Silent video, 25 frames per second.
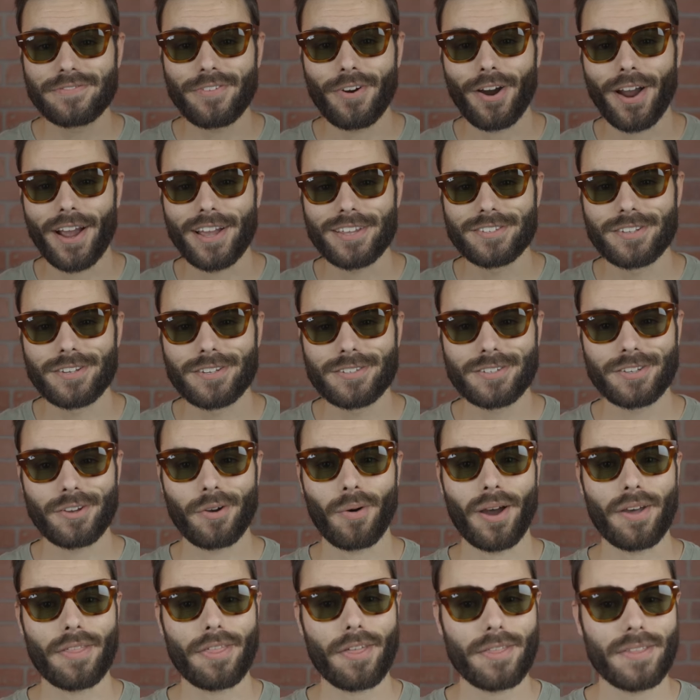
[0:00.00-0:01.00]
far as looks
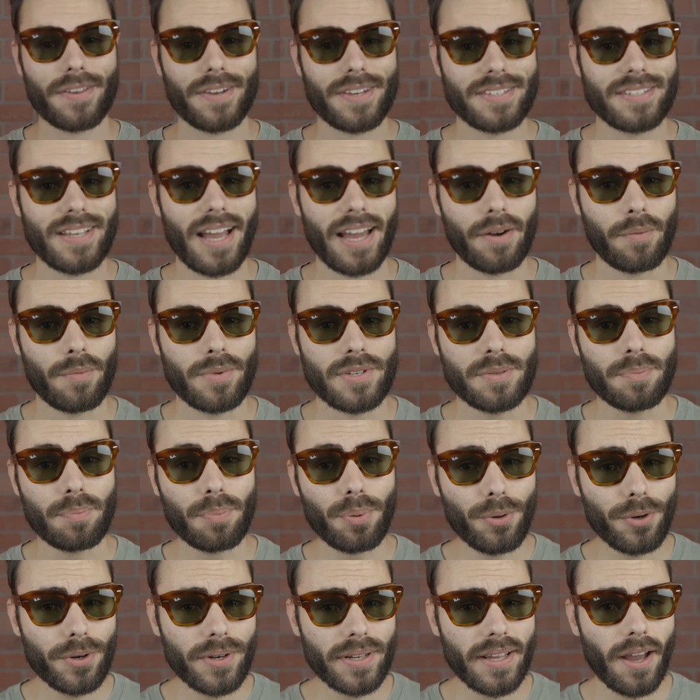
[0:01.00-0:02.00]
go, I thought the design was
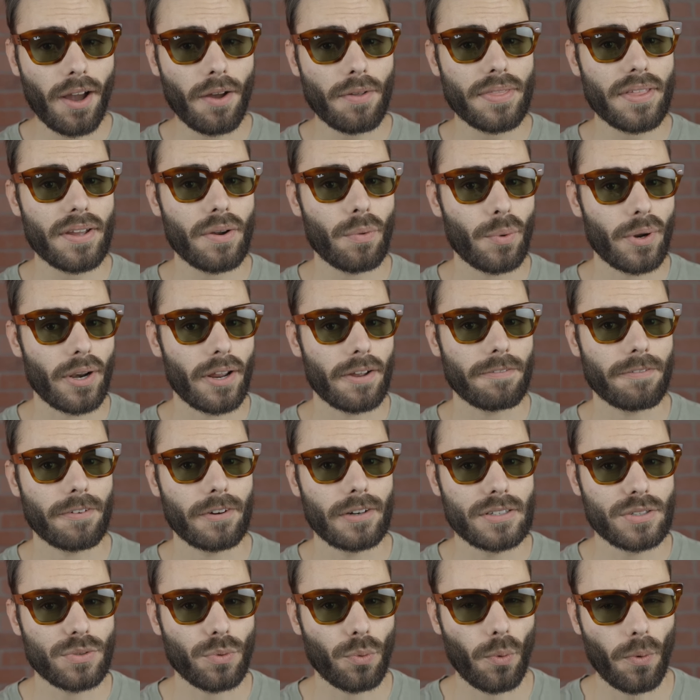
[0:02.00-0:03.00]
pretty out there when I
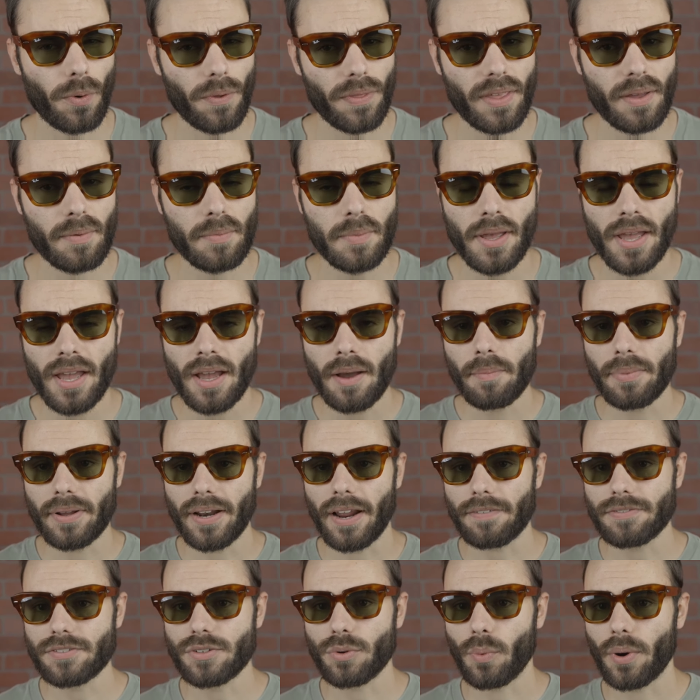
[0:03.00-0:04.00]
first ordered them, but
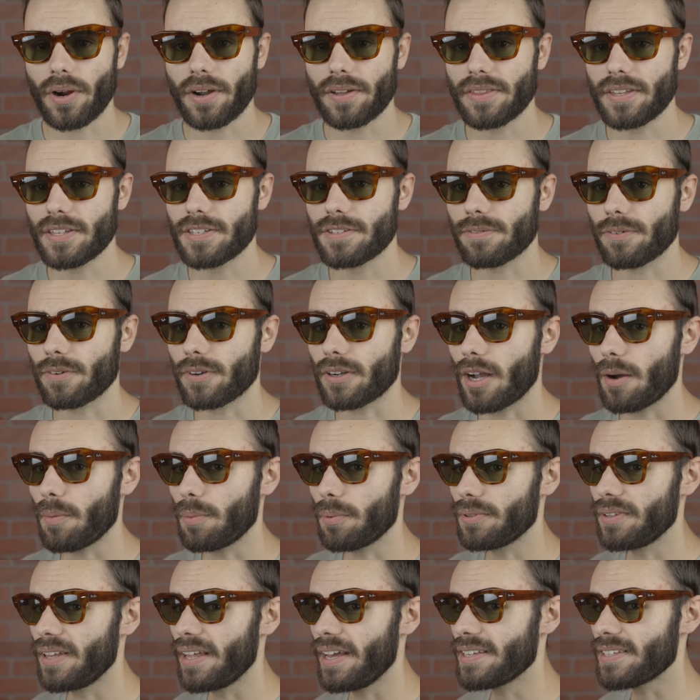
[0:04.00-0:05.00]
after wearing these for a
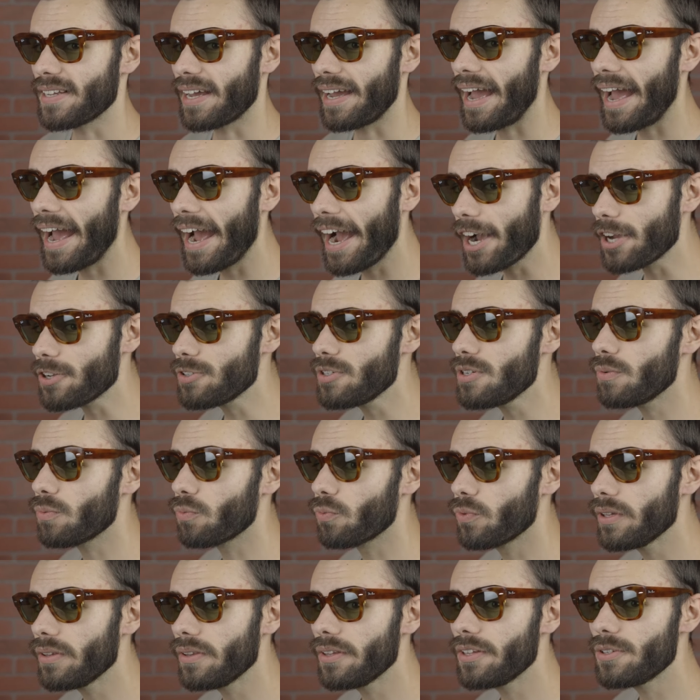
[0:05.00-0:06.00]
couple days, I actually
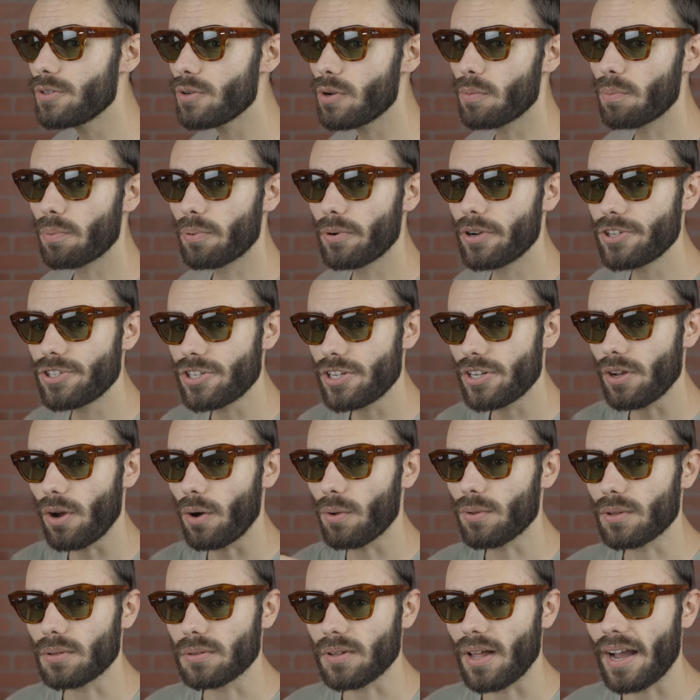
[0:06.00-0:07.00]
really do appreciate
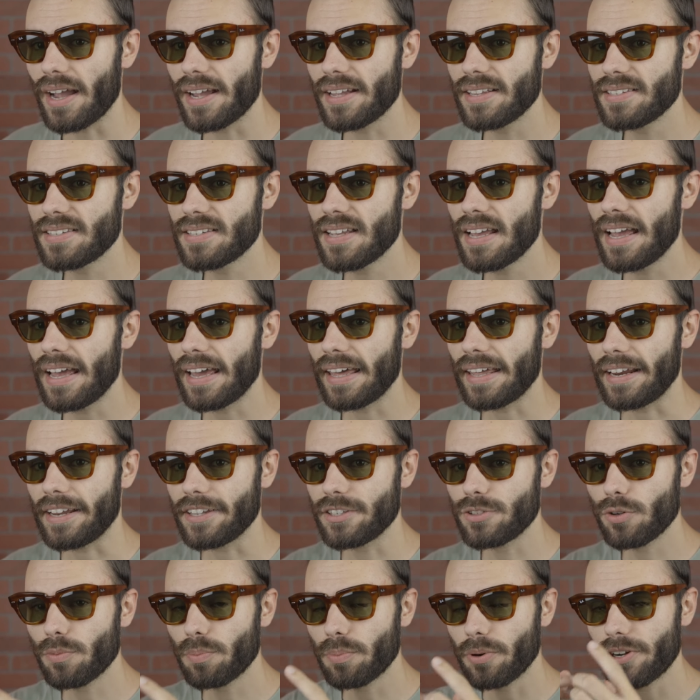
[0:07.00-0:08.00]
all the lines, and I
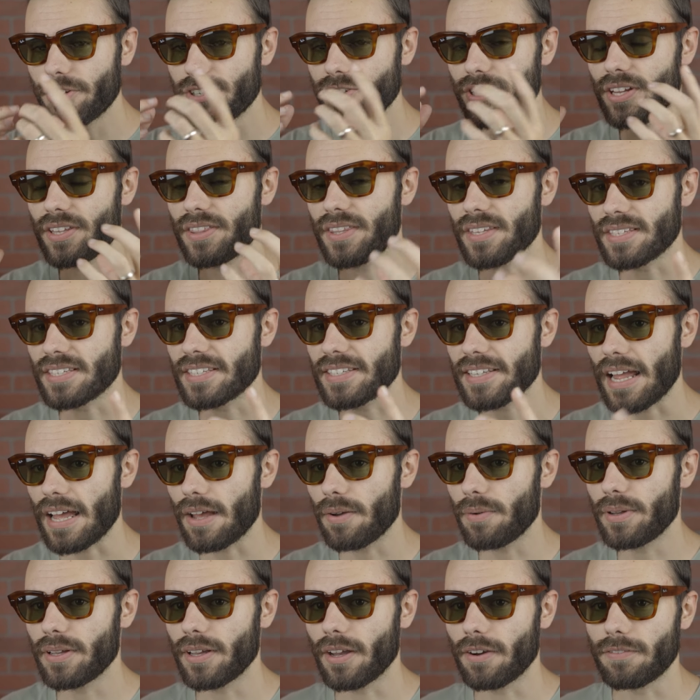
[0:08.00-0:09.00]
do appreciate the
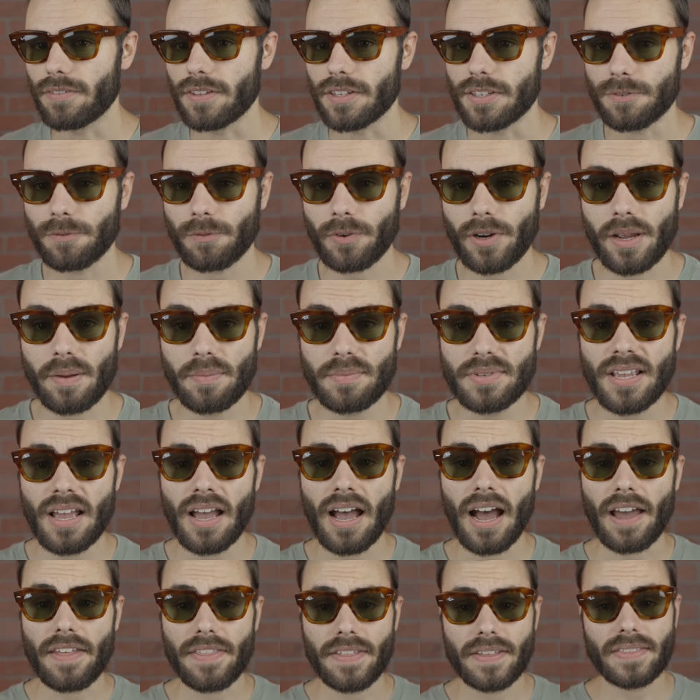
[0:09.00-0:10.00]
styling of these frames.
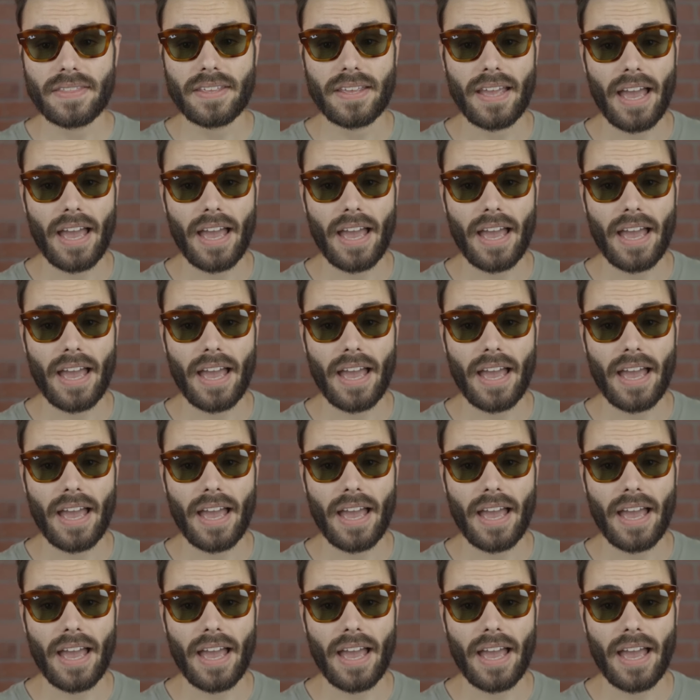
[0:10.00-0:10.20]
I think